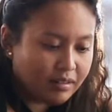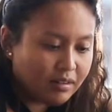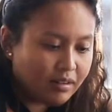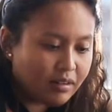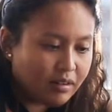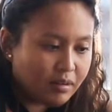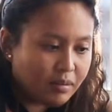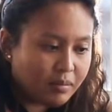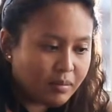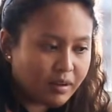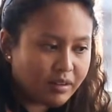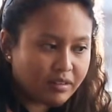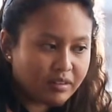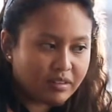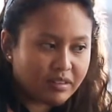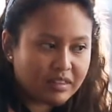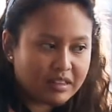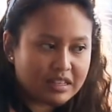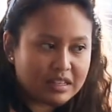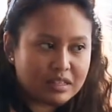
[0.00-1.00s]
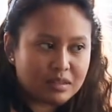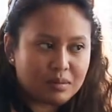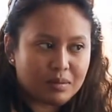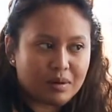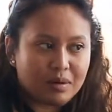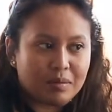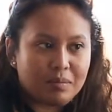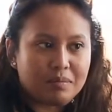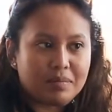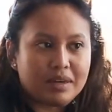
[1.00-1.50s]
Other things
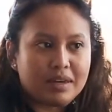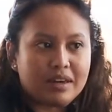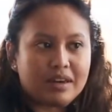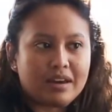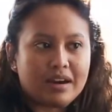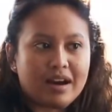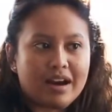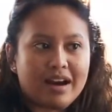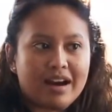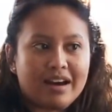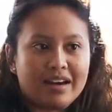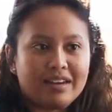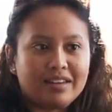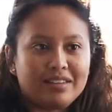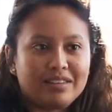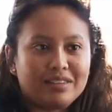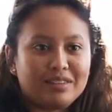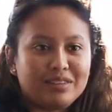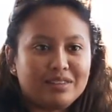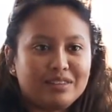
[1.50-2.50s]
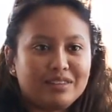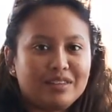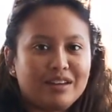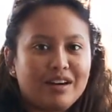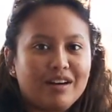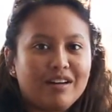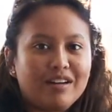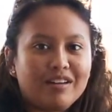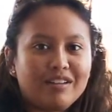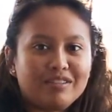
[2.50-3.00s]
about me, I
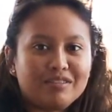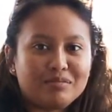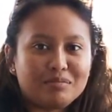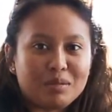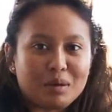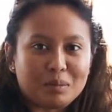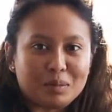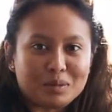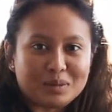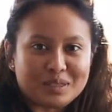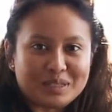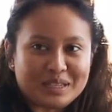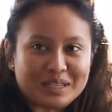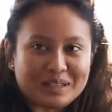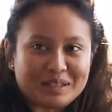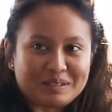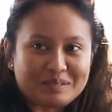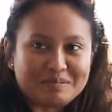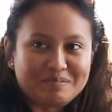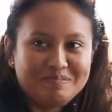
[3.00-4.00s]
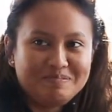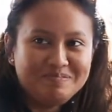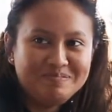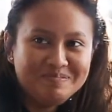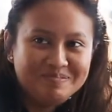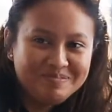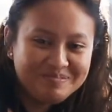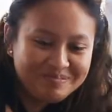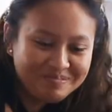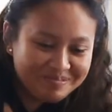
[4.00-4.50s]
love bubble tea.
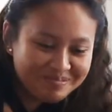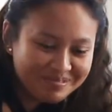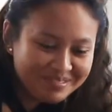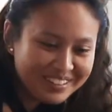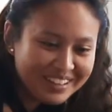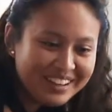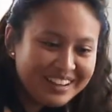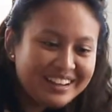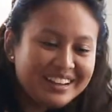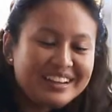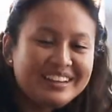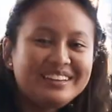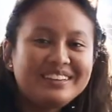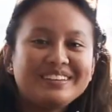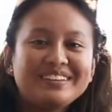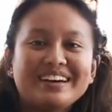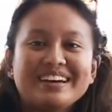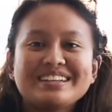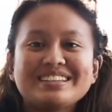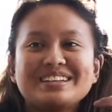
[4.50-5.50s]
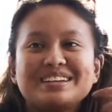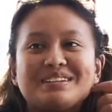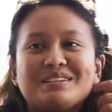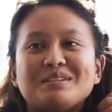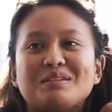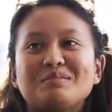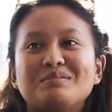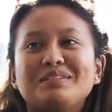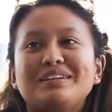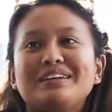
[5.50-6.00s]
You guys that
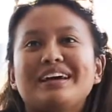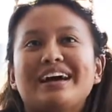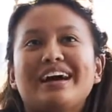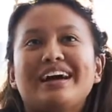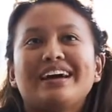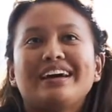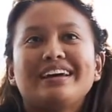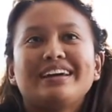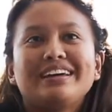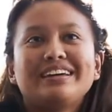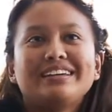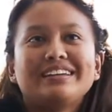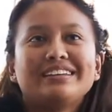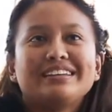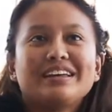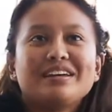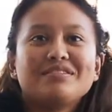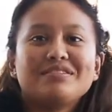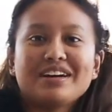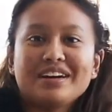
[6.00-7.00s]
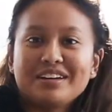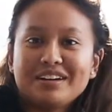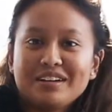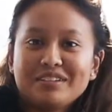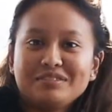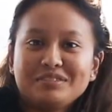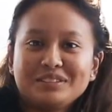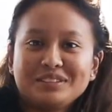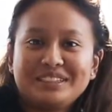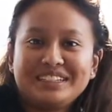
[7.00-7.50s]
know me, I live at Kung
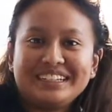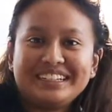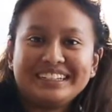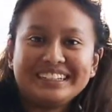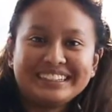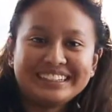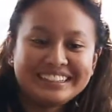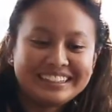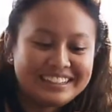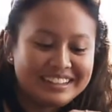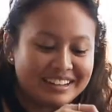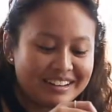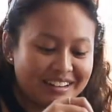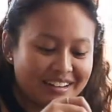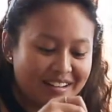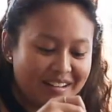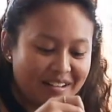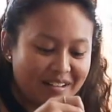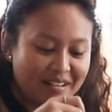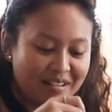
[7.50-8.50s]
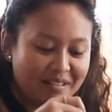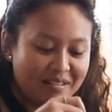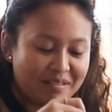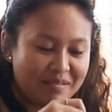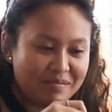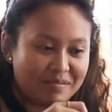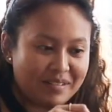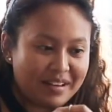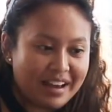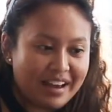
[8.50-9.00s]
Fu Tea.
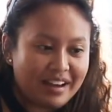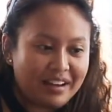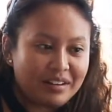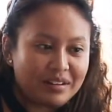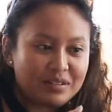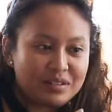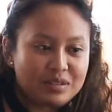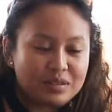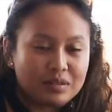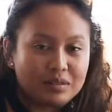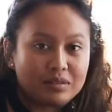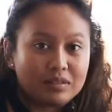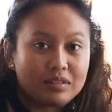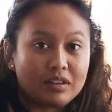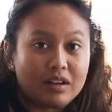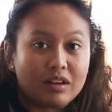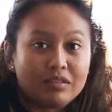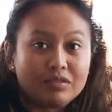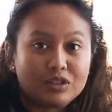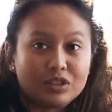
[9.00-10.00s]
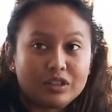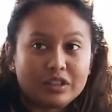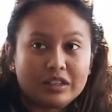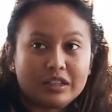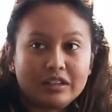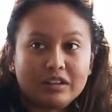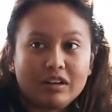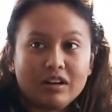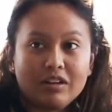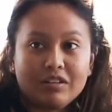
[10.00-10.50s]
I also love
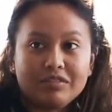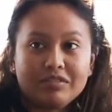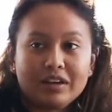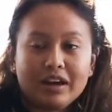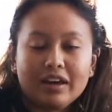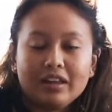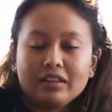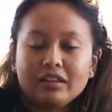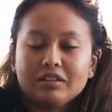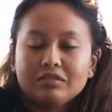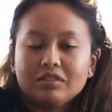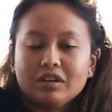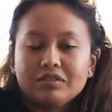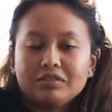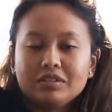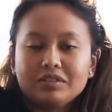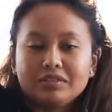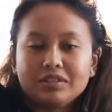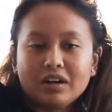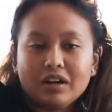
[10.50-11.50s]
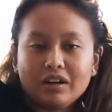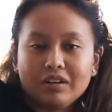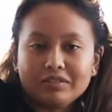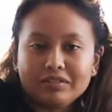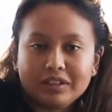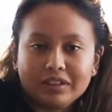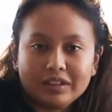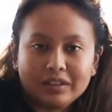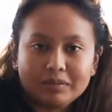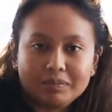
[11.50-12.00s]
drinking coffee. I live off of
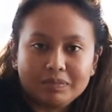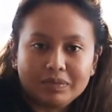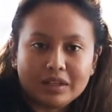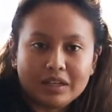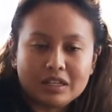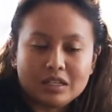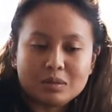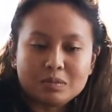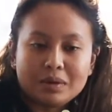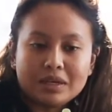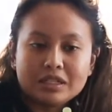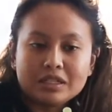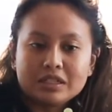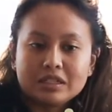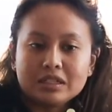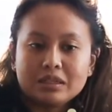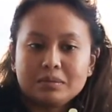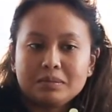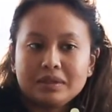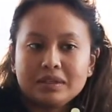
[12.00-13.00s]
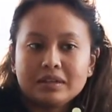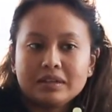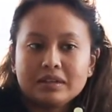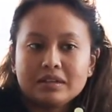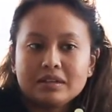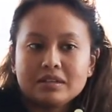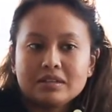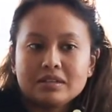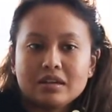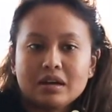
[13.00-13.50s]
coffee, especially
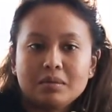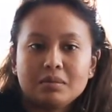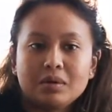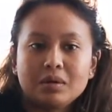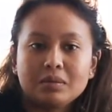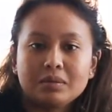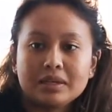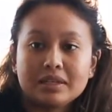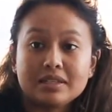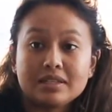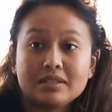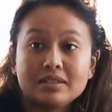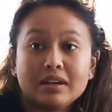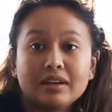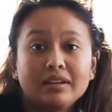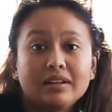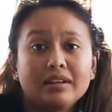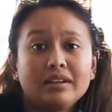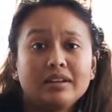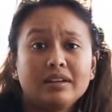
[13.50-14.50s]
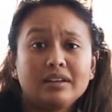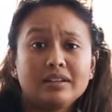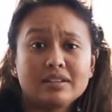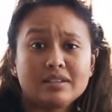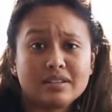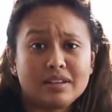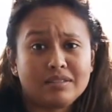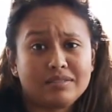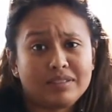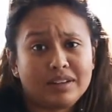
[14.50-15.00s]
because I'm always studying and
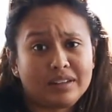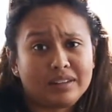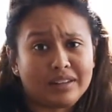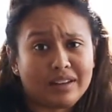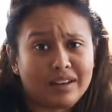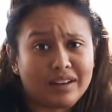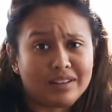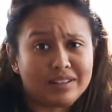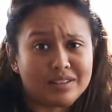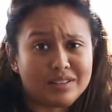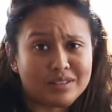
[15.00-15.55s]
stuff like that,